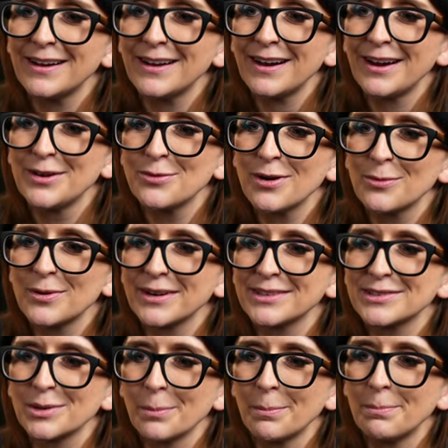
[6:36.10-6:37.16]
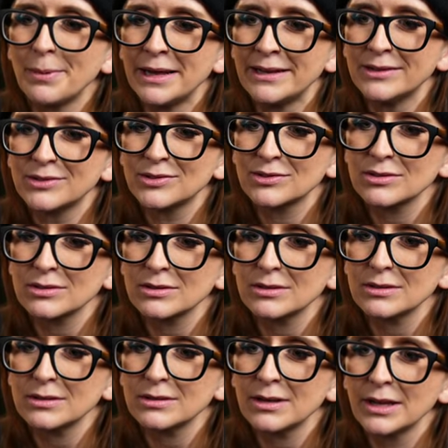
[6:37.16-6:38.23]
I knew I wanted to base
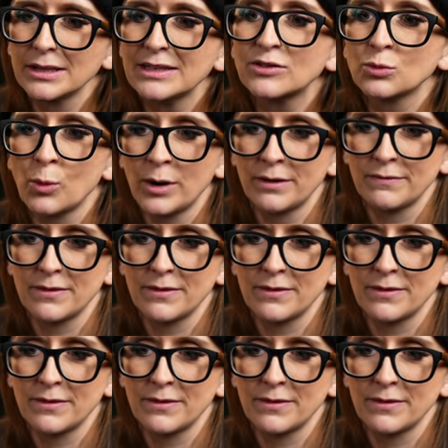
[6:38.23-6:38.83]
at least one of